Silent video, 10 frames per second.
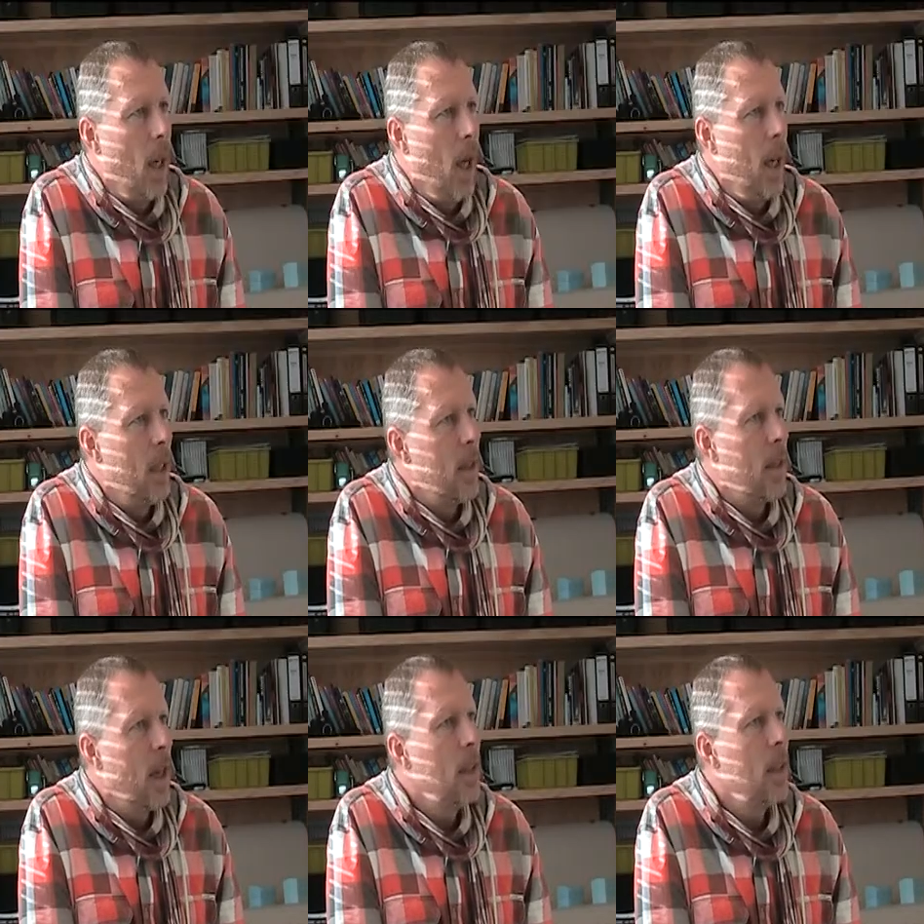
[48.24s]
And a
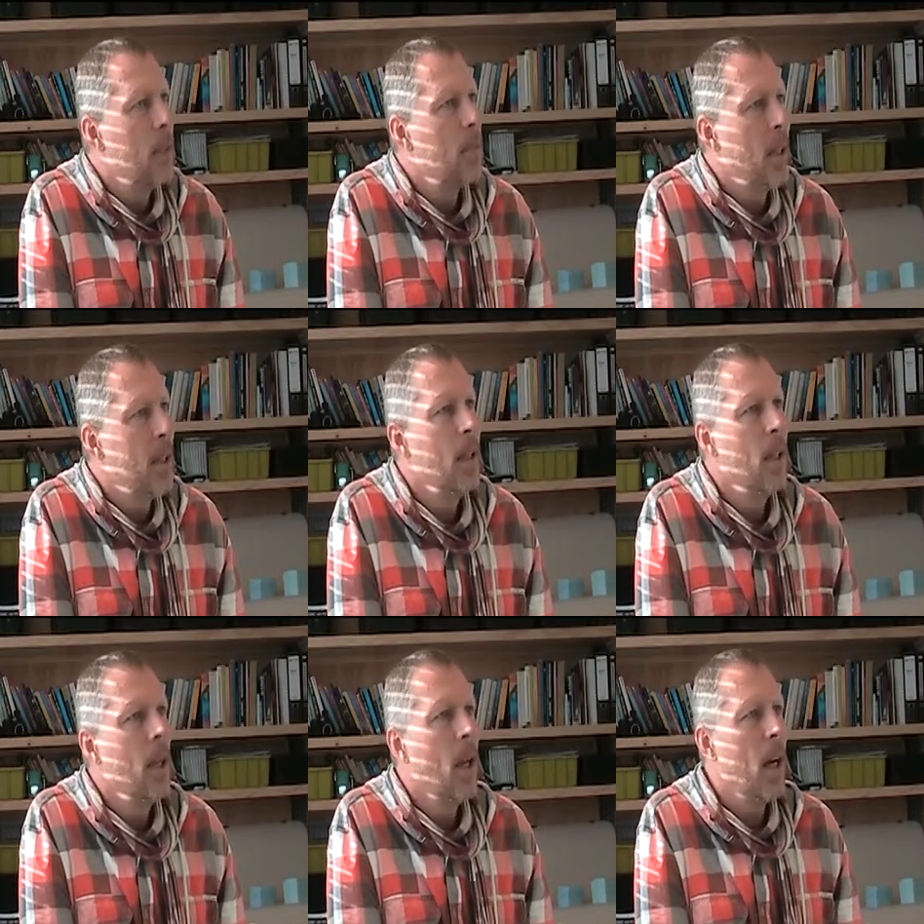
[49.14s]
designer is
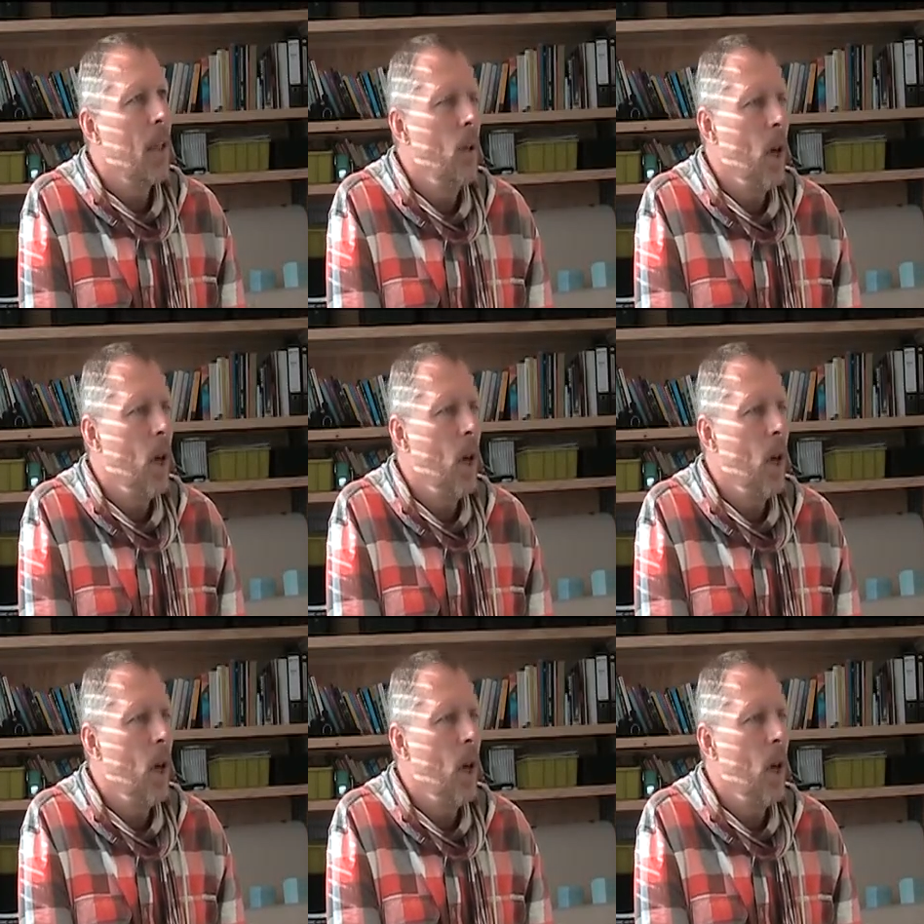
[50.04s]
basically like your